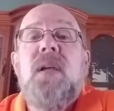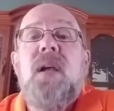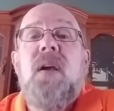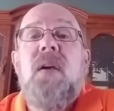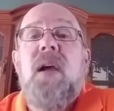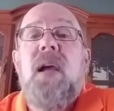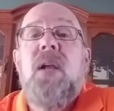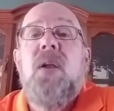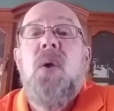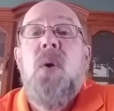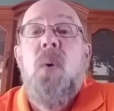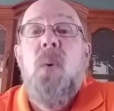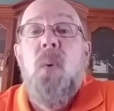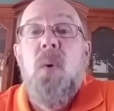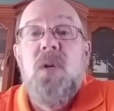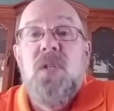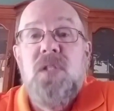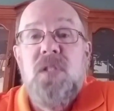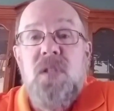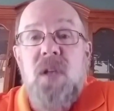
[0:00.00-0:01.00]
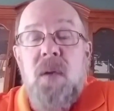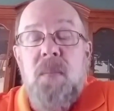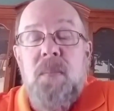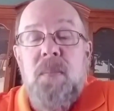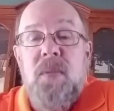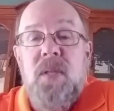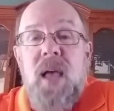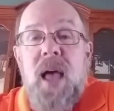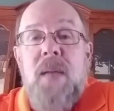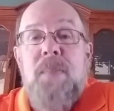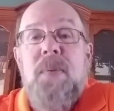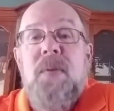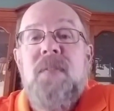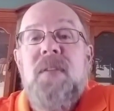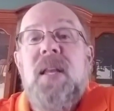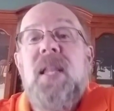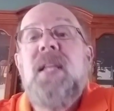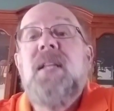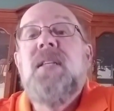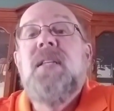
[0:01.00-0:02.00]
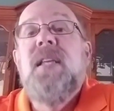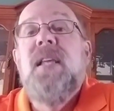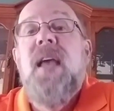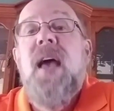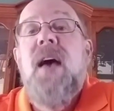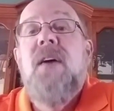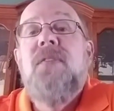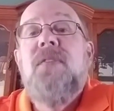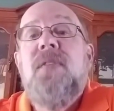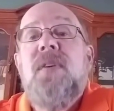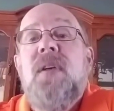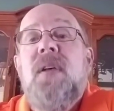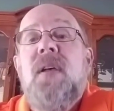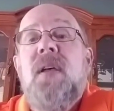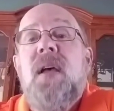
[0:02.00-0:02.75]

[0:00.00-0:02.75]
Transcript: all right, or some type of an ETF,